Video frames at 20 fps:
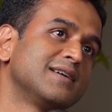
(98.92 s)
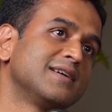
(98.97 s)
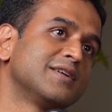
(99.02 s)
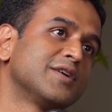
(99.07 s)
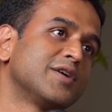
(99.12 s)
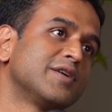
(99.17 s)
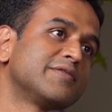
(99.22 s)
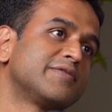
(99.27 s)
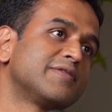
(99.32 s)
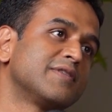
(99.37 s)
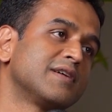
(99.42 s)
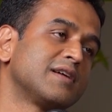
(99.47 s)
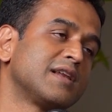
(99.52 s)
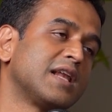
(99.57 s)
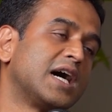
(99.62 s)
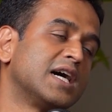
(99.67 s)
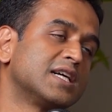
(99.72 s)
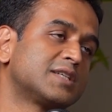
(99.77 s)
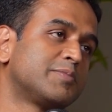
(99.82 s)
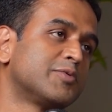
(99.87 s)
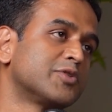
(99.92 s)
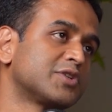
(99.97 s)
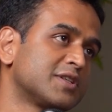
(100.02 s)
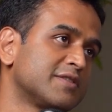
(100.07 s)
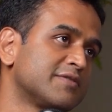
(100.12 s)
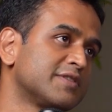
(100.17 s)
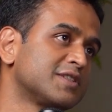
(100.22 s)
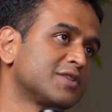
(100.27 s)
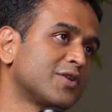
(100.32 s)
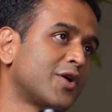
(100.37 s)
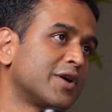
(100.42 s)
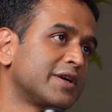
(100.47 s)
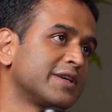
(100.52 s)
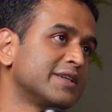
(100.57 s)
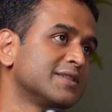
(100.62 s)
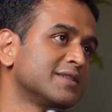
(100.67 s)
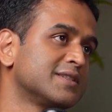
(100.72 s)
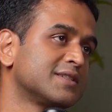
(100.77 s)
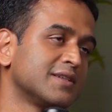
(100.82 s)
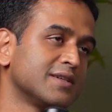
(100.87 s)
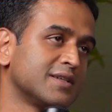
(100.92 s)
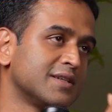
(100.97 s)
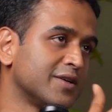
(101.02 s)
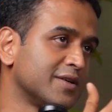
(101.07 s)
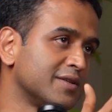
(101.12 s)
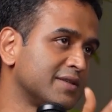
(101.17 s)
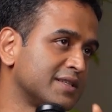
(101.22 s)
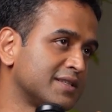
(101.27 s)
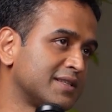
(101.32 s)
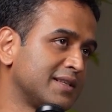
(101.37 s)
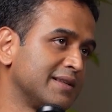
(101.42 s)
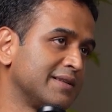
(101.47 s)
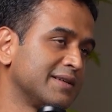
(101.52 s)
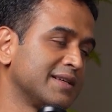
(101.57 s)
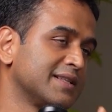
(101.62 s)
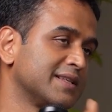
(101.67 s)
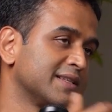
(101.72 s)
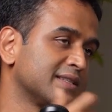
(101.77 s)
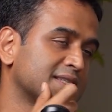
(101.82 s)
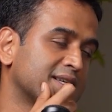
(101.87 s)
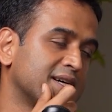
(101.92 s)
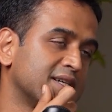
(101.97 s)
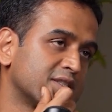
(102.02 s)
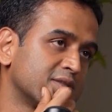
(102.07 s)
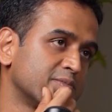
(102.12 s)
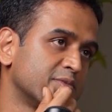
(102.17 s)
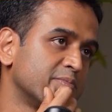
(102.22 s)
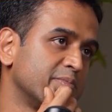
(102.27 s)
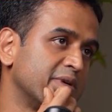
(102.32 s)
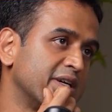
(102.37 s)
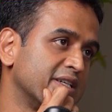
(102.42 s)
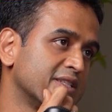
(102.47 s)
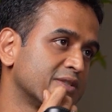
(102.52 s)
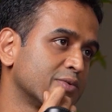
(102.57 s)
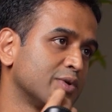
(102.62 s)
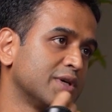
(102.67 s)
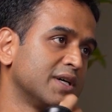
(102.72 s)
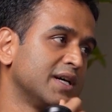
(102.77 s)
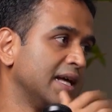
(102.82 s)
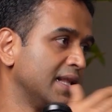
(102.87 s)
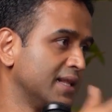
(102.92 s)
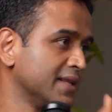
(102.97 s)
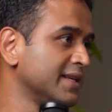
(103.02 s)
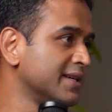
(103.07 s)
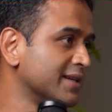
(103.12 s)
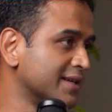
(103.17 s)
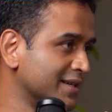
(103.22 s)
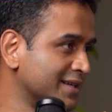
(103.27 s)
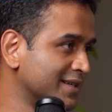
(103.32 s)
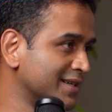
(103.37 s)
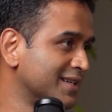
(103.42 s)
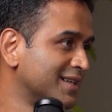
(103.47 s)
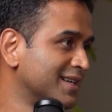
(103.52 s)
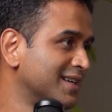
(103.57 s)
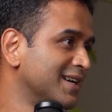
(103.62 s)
you know, if a large portion of this audience, you know, this customer base were healthier,